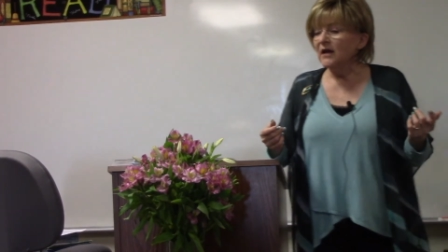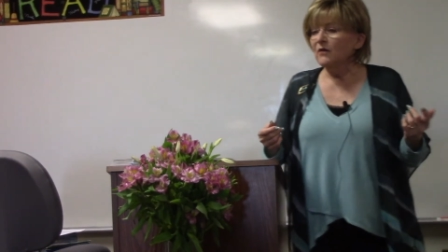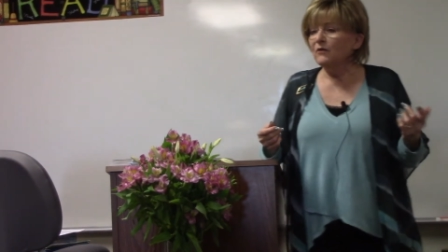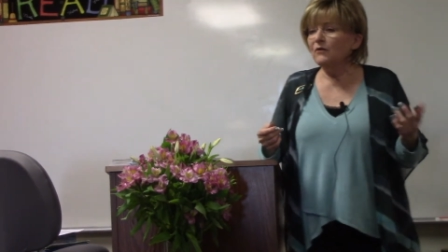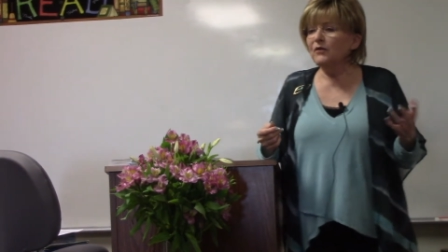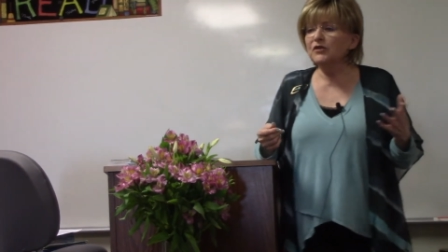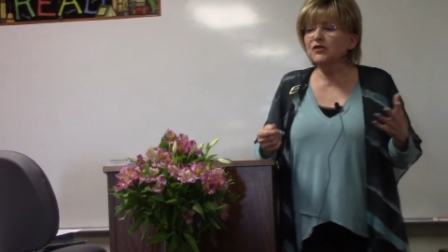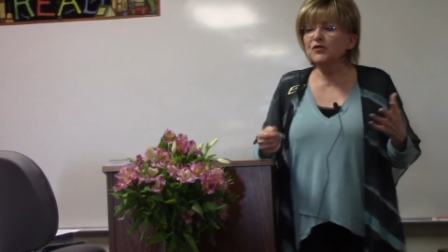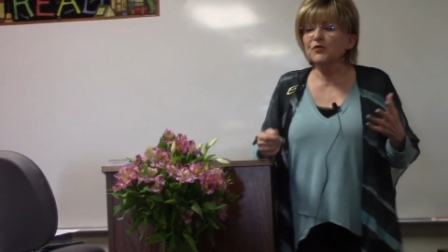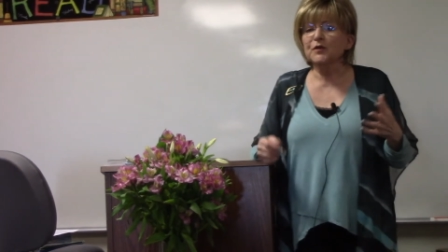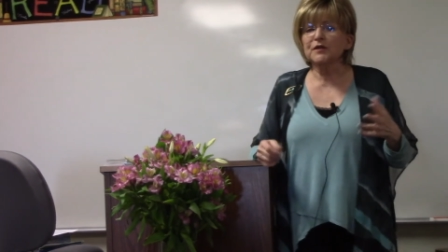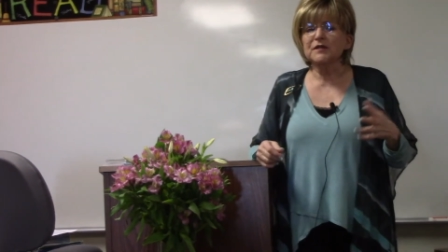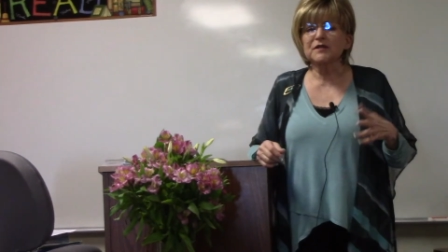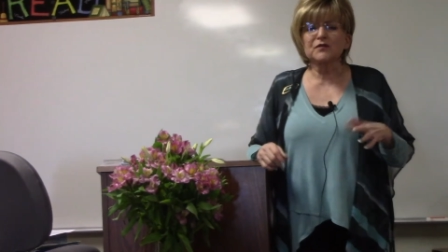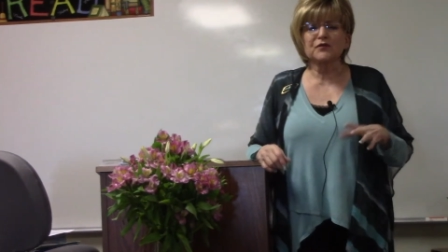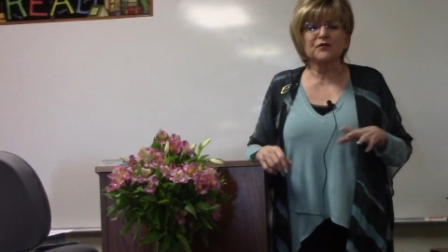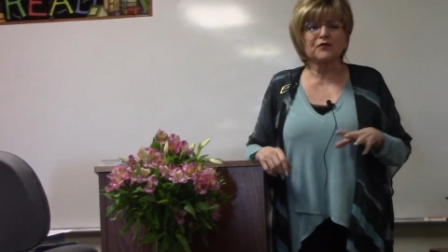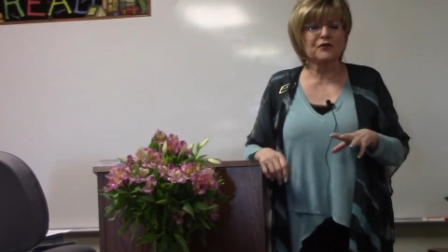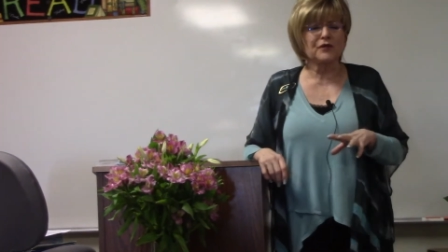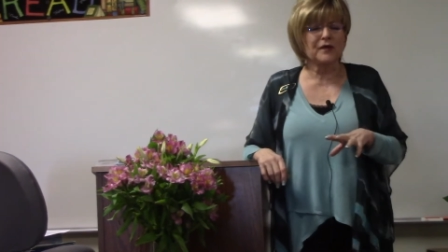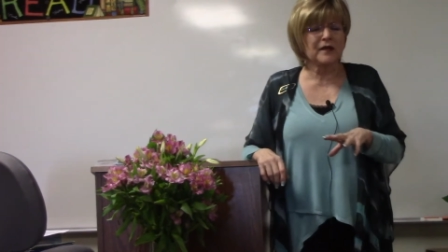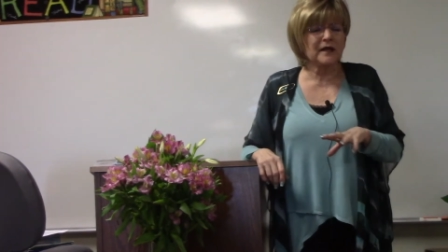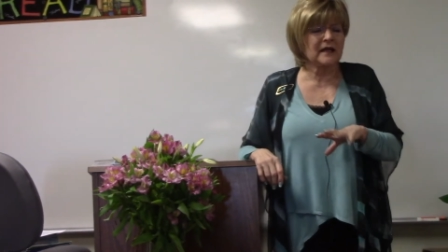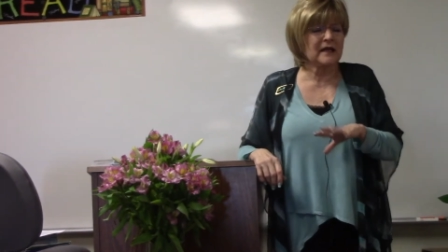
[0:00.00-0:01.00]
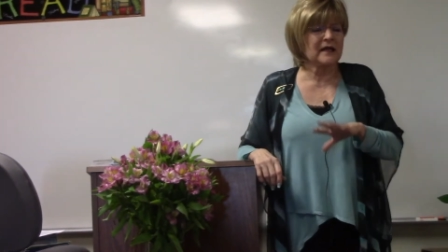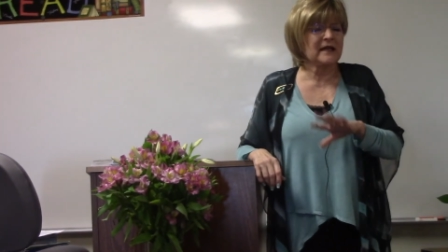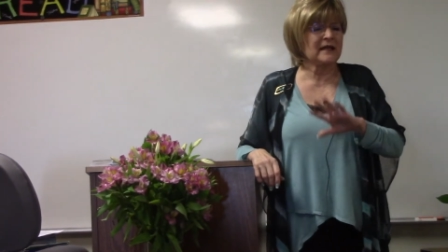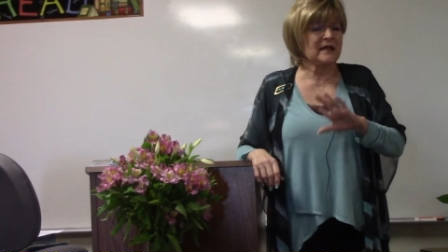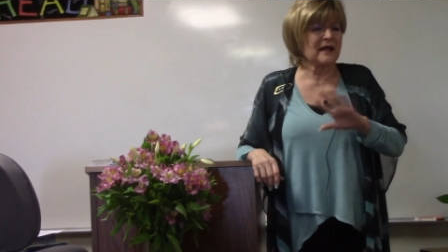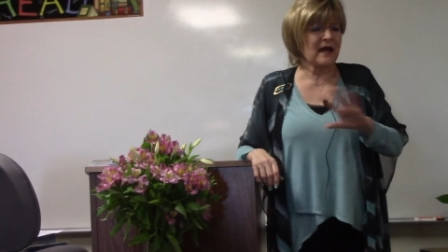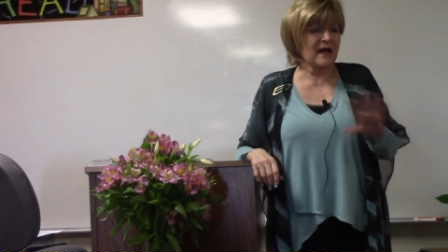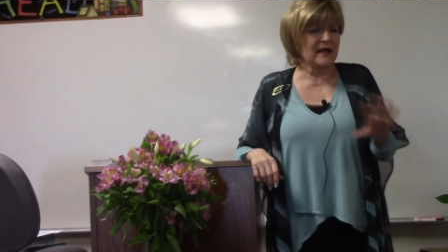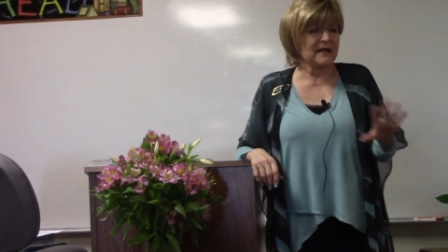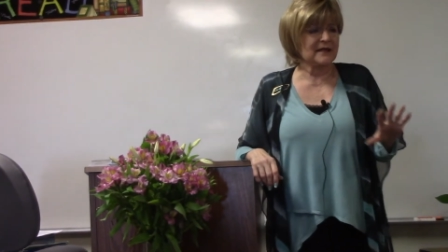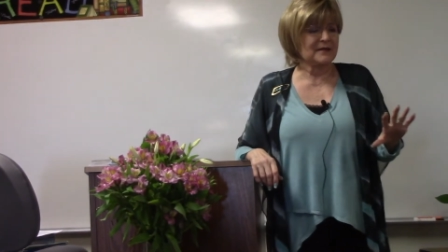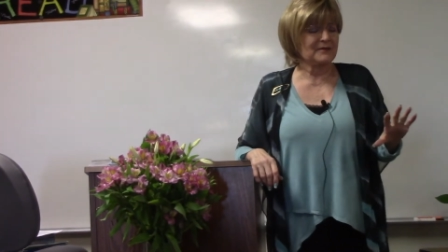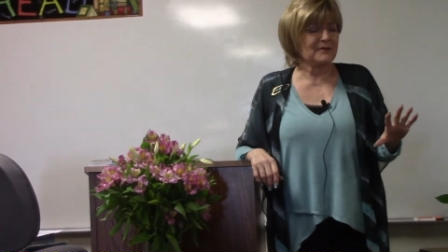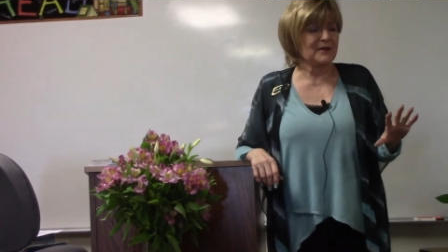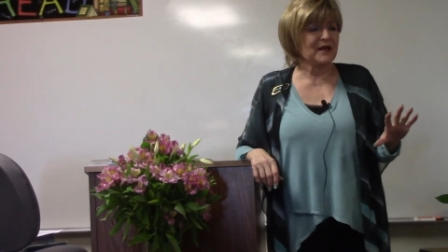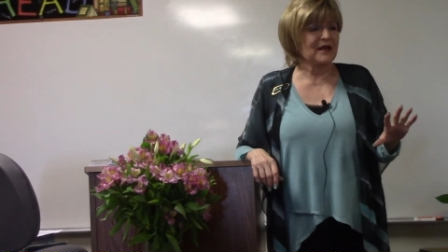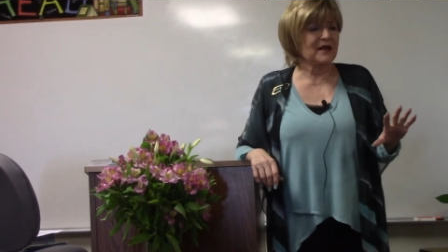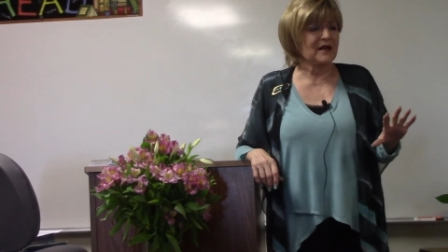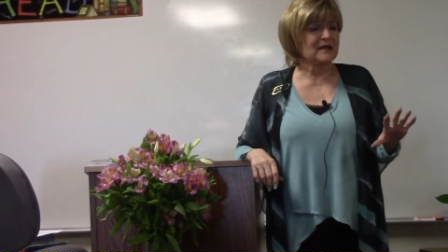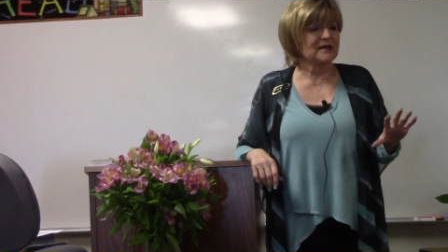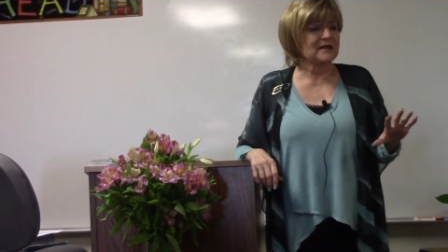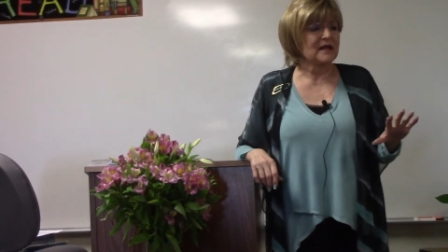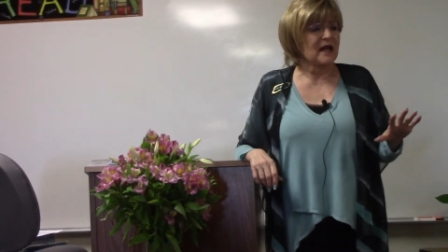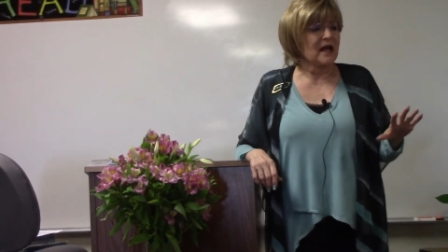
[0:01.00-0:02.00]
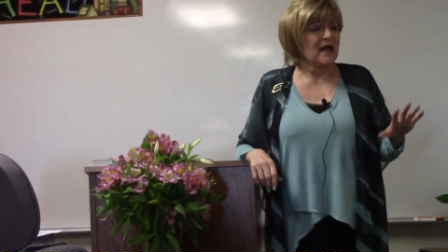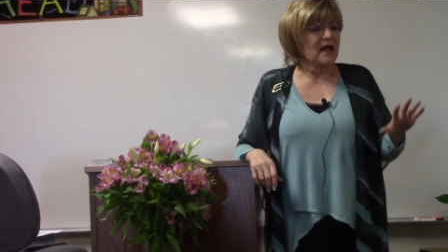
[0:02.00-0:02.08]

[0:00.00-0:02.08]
which was really nice because